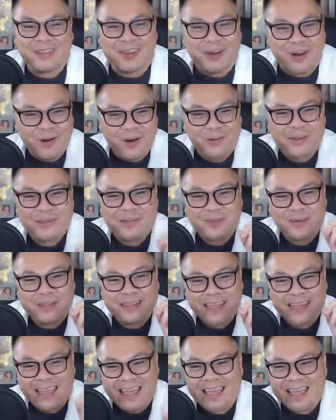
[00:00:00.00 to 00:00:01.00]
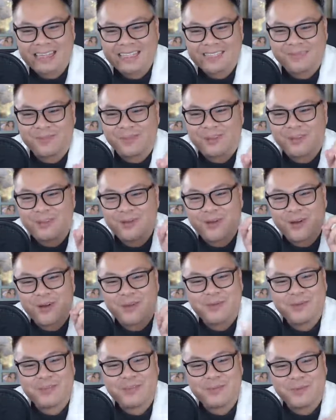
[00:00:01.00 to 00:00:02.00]
you always want to ask. Well, you
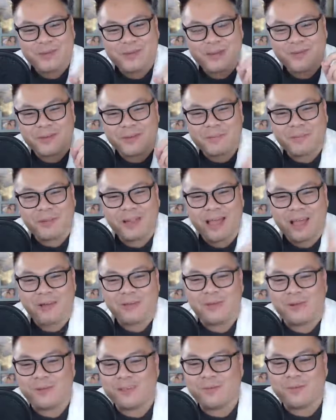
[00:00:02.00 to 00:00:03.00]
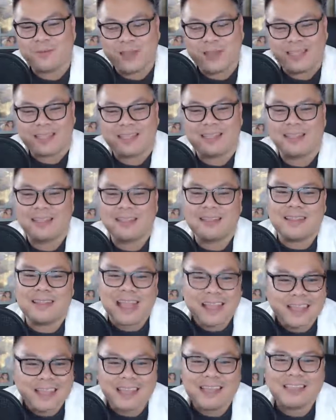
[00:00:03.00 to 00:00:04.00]
always want to reply with,
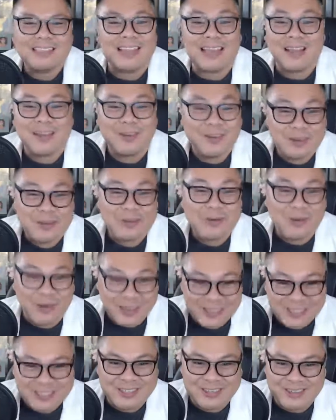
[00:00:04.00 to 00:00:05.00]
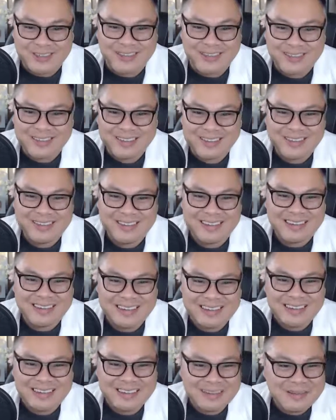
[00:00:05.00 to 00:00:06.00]
"That is a good question."
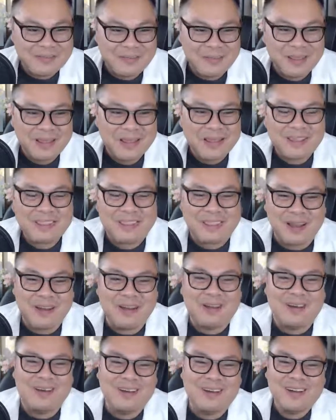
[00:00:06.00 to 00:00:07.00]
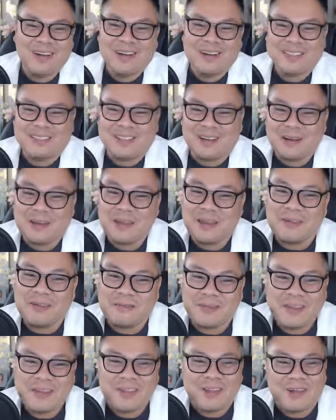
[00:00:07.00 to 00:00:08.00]
So
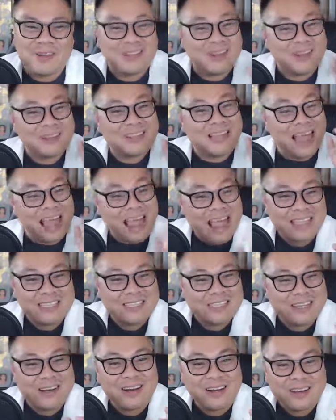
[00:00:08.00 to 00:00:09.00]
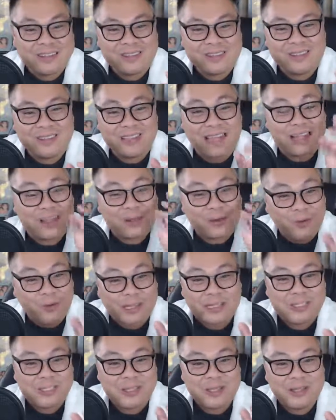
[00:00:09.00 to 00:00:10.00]
if you don't know the answer to that
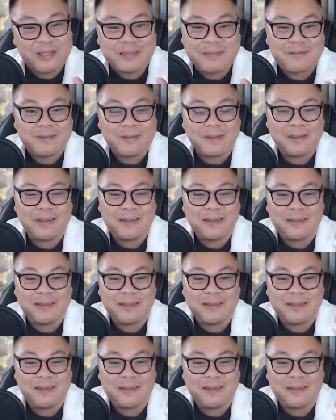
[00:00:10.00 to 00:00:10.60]
question,